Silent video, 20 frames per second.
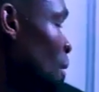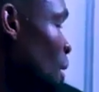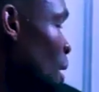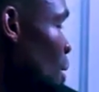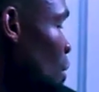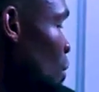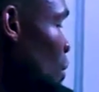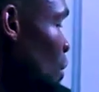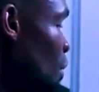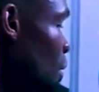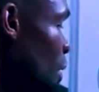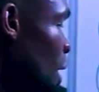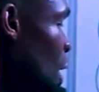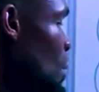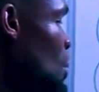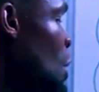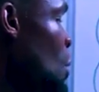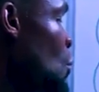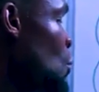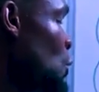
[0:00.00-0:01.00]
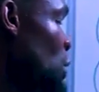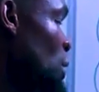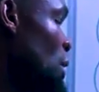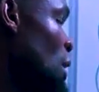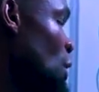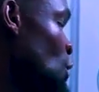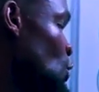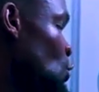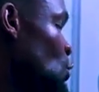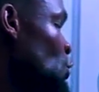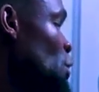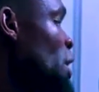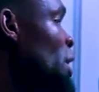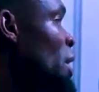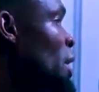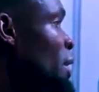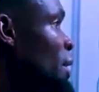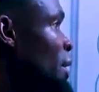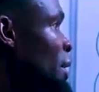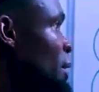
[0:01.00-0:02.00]
now came up with a
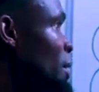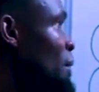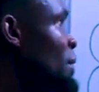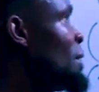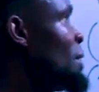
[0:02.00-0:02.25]
triangle,